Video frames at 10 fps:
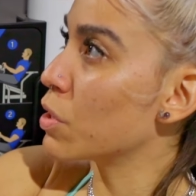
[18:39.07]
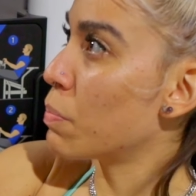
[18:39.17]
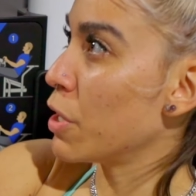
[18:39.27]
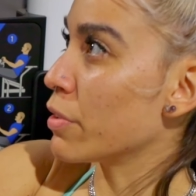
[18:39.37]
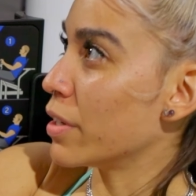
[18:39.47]
with a
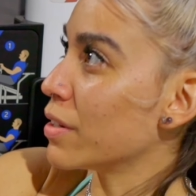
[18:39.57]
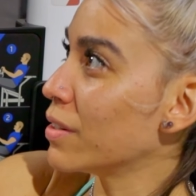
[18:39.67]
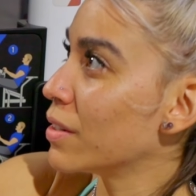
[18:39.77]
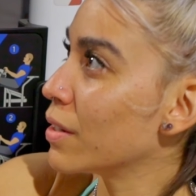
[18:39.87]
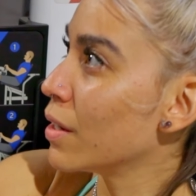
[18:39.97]
period,
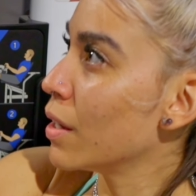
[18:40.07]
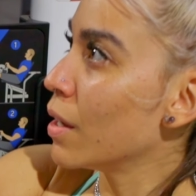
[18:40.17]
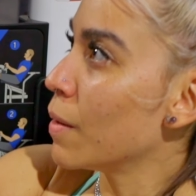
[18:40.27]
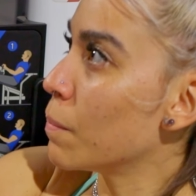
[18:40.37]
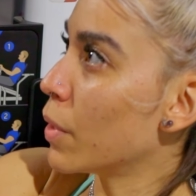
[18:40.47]

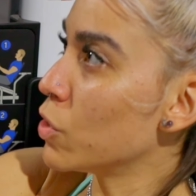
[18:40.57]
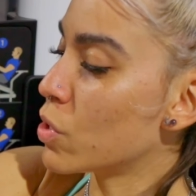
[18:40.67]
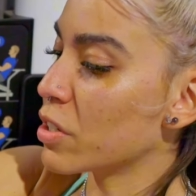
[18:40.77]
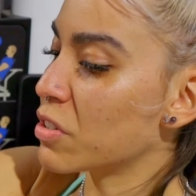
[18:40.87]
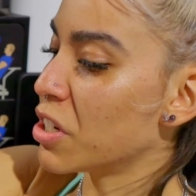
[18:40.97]
but you
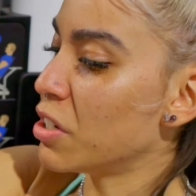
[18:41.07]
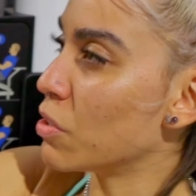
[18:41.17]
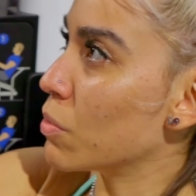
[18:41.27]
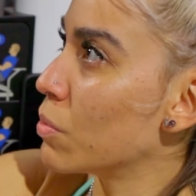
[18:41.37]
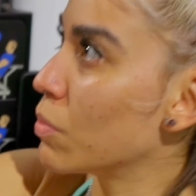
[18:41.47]
continue